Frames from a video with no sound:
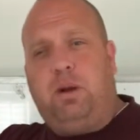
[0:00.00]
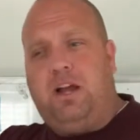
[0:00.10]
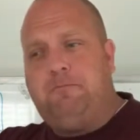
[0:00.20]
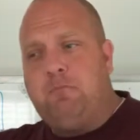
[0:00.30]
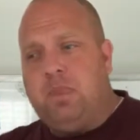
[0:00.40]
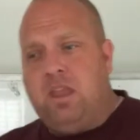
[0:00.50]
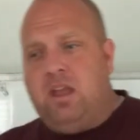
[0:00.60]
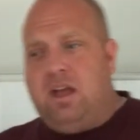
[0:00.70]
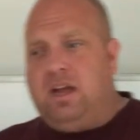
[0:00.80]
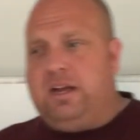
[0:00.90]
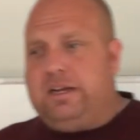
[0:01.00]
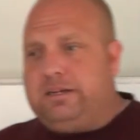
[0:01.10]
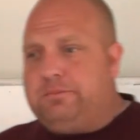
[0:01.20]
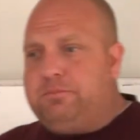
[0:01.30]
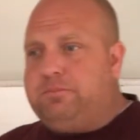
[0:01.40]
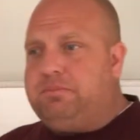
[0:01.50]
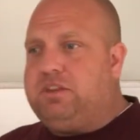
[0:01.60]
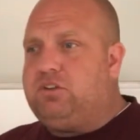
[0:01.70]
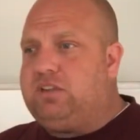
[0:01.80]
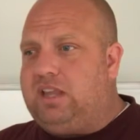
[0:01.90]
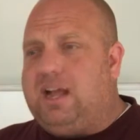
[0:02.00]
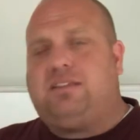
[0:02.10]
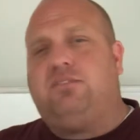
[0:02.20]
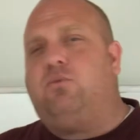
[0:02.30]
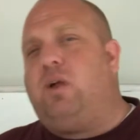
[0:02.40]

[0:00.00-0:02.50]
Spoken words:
but there's lots of